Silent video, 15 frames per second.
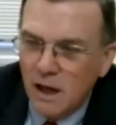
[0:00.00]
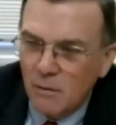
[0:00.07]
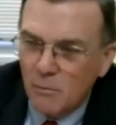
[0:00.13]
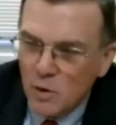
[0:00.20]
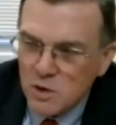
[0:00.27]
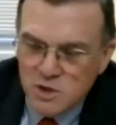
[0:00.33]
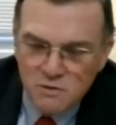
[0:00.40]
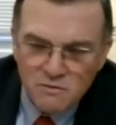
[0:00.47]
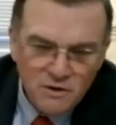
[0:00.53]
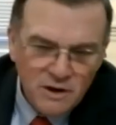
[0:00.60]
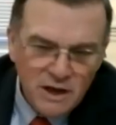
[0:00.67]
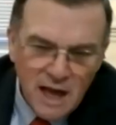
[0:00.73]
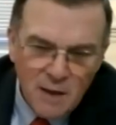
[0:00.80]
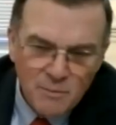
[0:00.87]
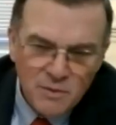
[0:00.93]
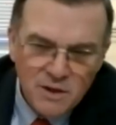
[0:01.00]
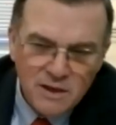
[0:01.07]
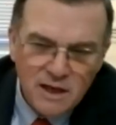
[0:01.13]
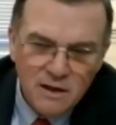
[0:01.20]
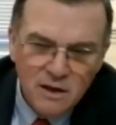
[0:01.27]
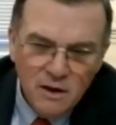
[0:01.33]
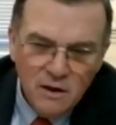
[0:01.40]
I'm also very happy
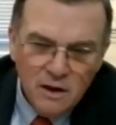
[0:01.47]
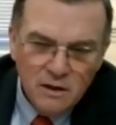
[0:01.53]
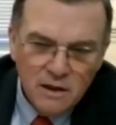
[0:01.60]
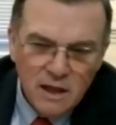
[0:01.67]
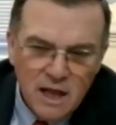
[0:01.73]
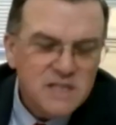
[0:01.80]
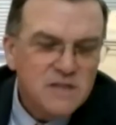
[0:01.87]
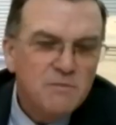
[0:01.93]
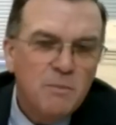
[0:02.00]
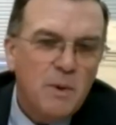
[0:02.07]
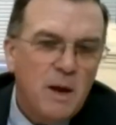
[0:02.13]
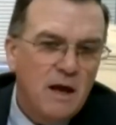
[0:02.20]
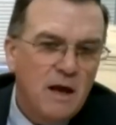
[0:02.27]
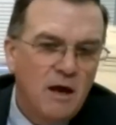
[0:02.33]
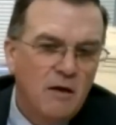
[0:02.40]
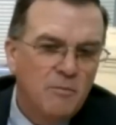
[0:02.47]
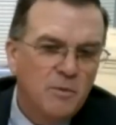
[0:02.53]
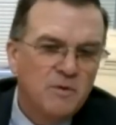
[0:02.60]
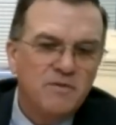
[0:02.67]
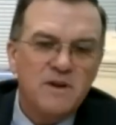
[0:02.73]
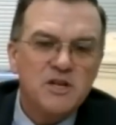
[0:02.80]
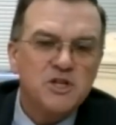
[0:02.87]
that lots of
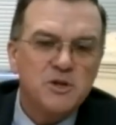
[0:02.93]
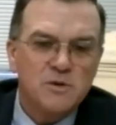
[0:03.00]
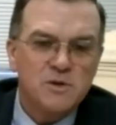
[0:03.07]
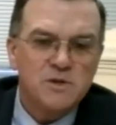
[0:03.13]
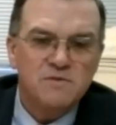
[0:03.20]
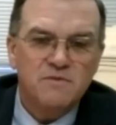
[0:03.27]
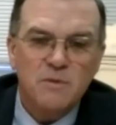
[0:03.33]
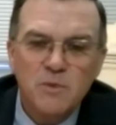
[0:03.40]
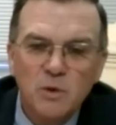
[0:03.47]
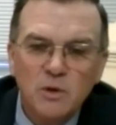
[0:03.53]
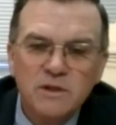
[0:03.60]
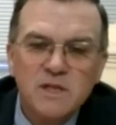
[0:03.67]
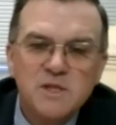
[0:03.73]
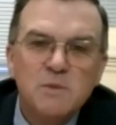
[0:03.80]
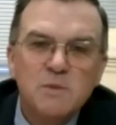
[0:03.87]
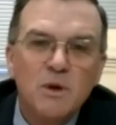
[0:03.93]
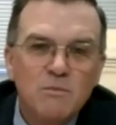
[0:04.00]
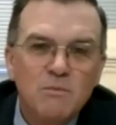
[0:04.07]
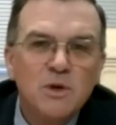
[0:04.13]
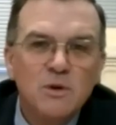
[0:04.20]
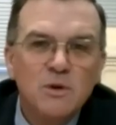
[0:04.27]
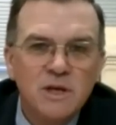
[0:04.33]
professionals from the autism
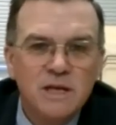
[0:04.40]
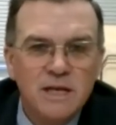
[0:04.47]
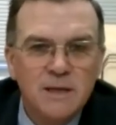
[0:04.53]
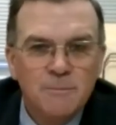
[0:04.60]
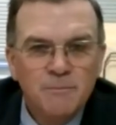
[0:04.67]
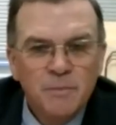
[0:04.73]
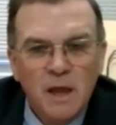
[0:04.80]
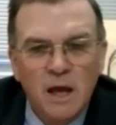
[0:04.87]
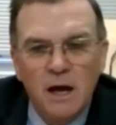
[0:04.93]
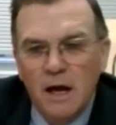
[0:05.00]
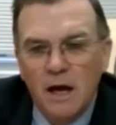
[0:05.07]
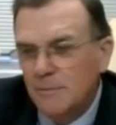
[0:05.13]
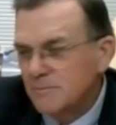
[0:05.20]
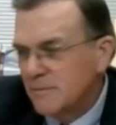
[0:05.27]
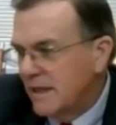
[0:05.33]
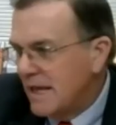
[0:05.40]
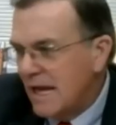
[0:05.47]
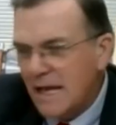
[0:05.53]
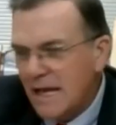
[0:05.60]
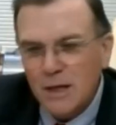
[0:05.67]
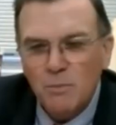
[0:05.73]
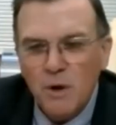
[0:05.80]
community,
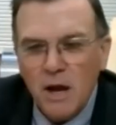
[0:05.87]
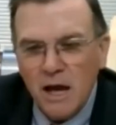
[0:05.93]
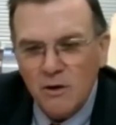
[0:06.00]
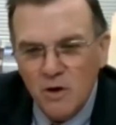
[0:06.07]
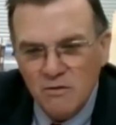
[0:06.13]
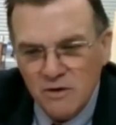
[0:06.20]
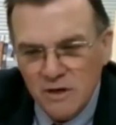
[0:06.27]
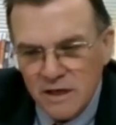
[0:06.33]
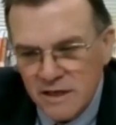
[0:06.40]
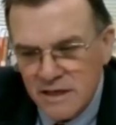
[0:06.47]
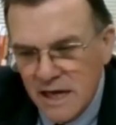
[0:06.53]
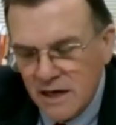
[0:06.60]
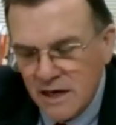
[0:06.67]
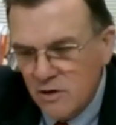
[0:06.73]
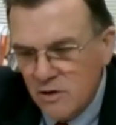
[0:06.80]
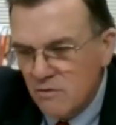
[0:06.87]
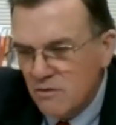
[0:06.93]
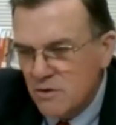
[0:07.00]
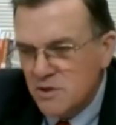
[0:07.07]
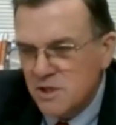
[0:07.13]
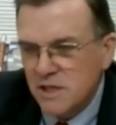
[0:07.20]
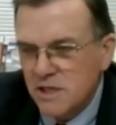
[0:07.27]
Kathy Pratt over at Indiana
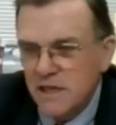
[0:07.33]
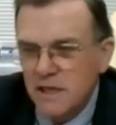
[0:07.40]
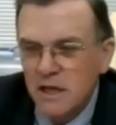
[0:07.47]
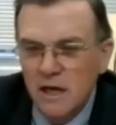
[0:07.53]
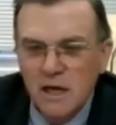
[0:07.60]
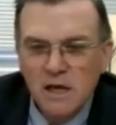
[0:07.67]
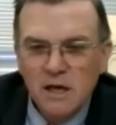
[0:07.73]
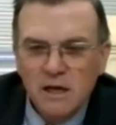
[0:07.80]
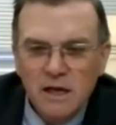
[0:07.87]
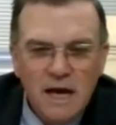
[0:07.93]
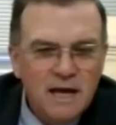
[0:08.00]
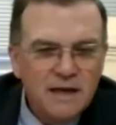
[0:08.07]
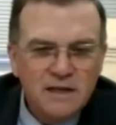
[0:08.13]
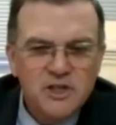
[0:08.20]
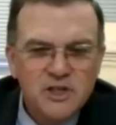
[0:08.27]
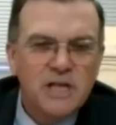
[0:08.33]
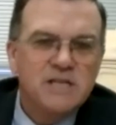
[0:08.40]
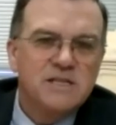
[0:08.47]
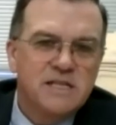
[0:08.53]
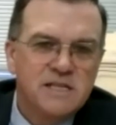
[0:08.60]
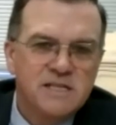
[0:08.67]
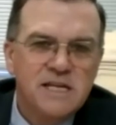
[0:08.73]
University, got a
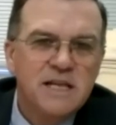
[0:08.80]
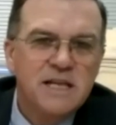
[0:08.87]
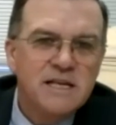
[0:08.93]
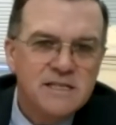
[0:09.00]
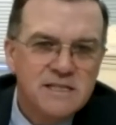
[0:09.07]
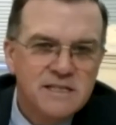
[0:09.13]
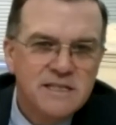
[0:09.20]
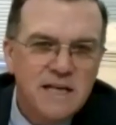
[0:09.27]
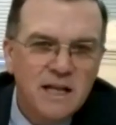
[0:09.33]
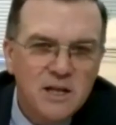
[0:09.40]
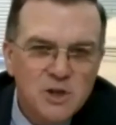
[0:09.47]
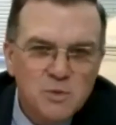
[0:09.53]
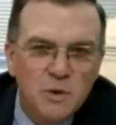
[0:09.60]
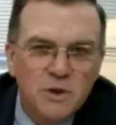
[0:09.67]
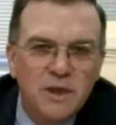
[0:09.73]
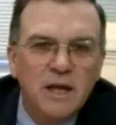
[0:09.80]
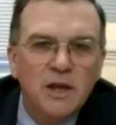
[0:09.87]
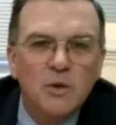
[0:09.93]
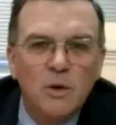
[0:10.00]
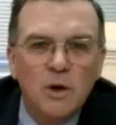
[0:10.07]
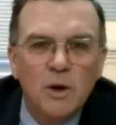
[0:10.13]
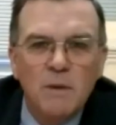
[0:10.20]
chance to see this and tell us what they
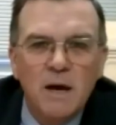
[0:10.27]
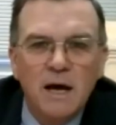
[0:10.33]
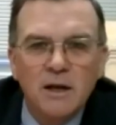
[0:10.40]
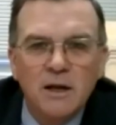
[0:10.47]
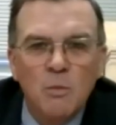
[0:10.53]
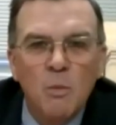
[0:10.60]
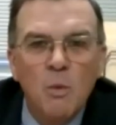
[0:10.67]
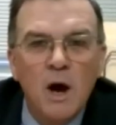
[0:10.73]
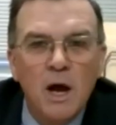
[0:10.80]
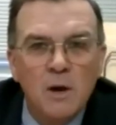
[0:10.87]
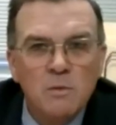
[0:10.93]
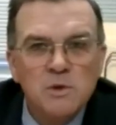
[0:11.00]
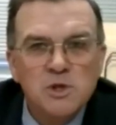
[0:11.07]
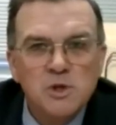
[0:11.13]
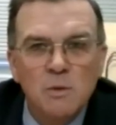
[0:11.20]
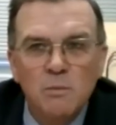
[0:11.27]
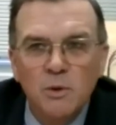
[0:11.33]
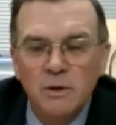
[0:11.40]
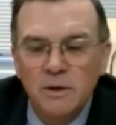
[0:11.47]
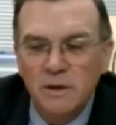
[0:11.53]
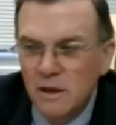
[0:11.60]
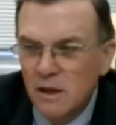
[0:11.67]
thought about it and why it was so
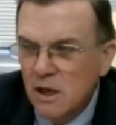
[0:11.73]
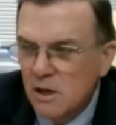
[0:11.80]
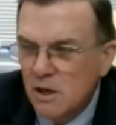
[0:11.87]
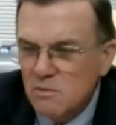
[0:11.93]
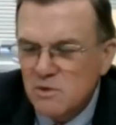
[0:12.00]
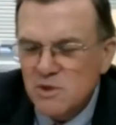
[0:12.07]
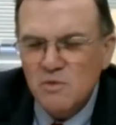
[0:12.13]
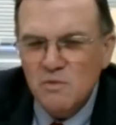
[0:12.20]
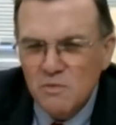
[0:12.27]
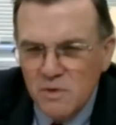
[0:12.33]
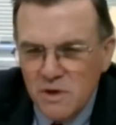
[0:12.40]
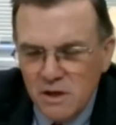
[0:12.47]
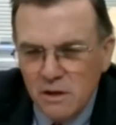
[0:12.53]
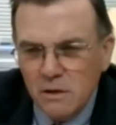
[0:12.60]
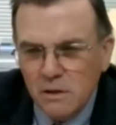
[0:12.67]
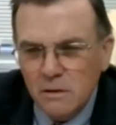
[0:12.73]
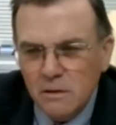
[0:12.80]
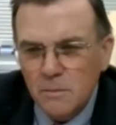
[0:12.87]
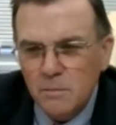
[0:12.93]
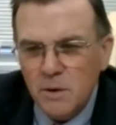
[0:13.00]
important. It was a real